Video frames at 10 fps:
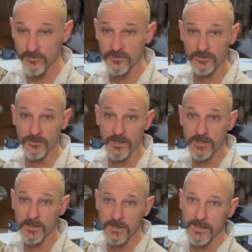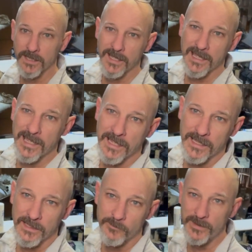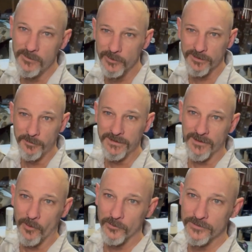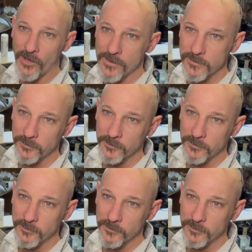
to be with me the whole time,